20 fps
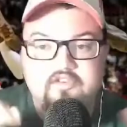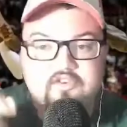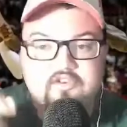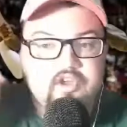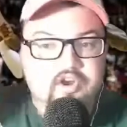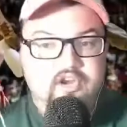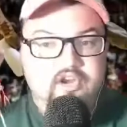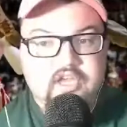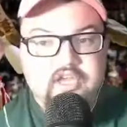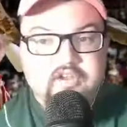
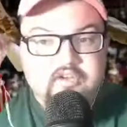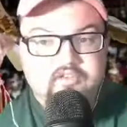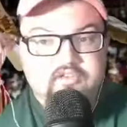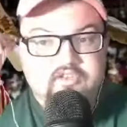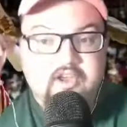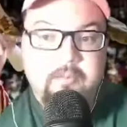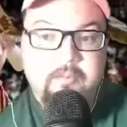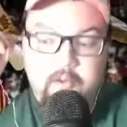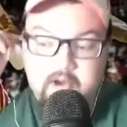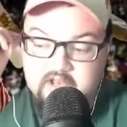gonna get
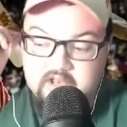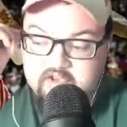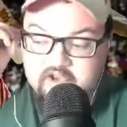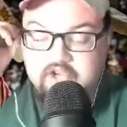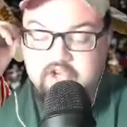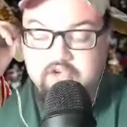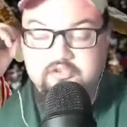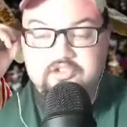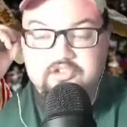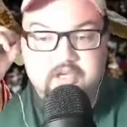somewhere. He's gonna
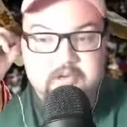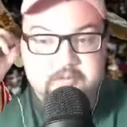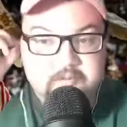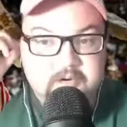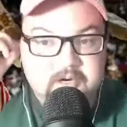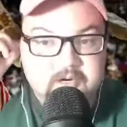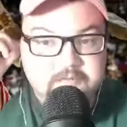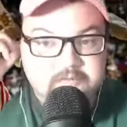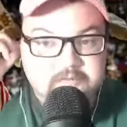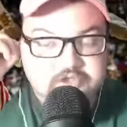go somewhere for